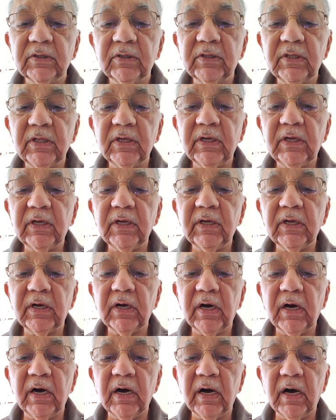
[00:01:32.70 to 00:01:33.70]
they
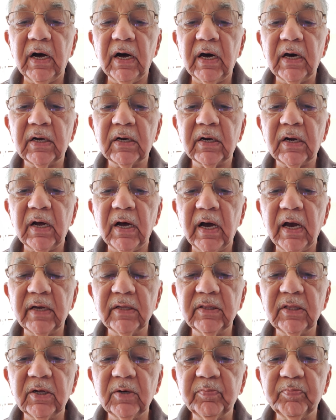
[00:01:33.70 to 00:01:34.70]
are
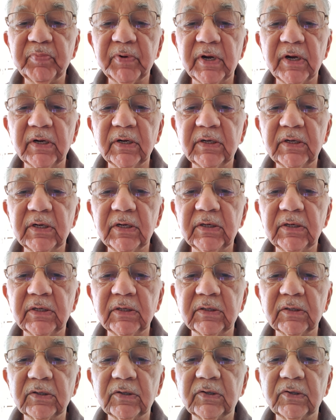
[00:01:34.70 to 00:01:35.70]
either printed
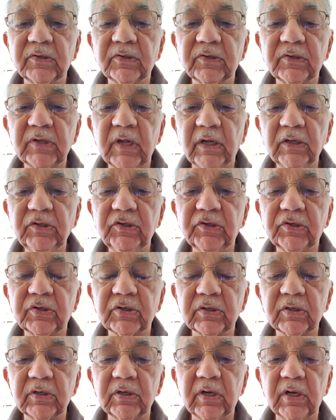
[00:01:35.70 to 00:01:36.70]
in
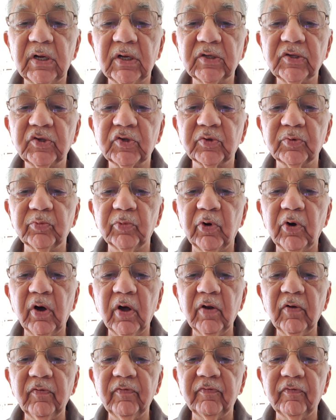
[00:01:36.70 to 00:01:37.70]
such a
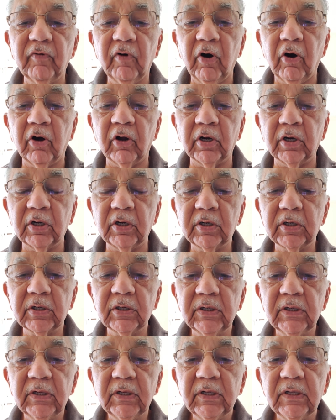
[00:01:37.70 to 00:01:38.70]
small font
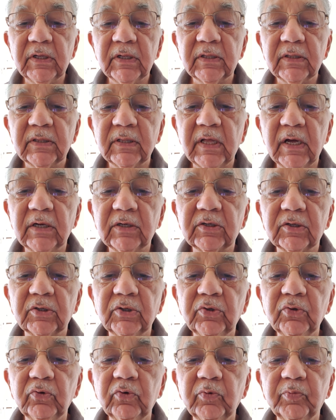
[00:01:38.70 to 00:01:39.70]
that
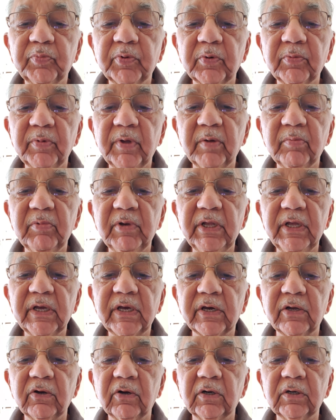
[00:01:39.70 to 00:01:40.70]
you probably
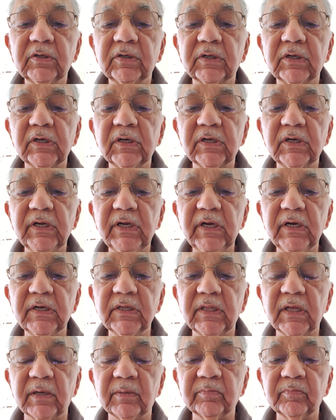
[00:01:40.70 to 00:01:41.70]
cannot
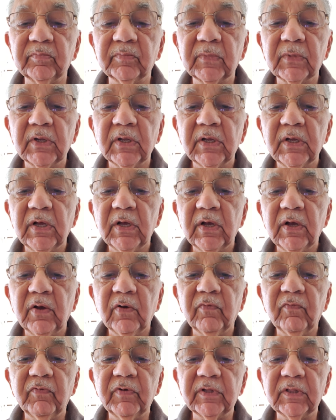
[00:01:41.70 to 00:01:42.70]
read them
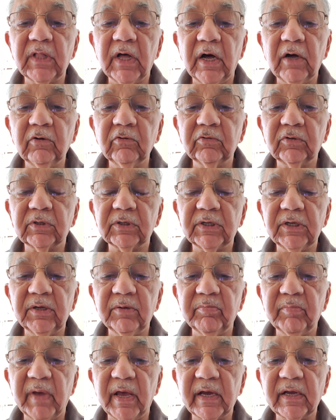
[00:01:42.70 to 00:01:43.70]
without
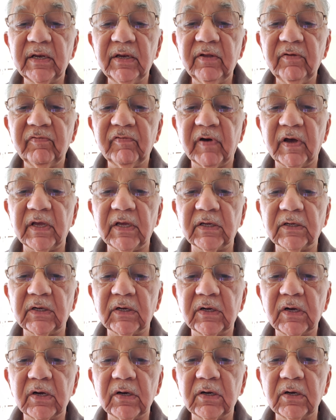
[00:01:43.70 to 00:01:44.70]
a
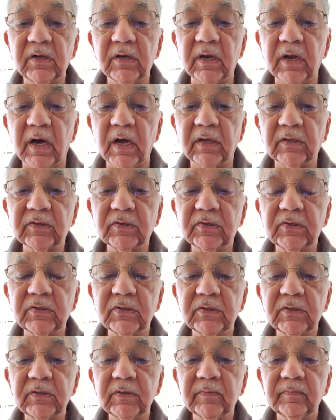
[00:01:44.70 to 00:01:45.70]
magnifying
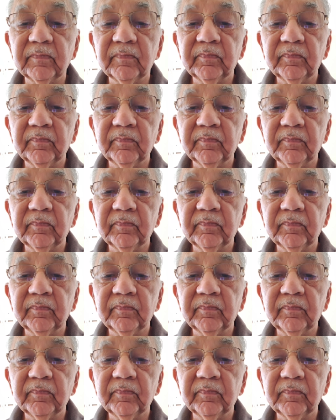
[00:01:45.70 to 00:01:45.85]
glass.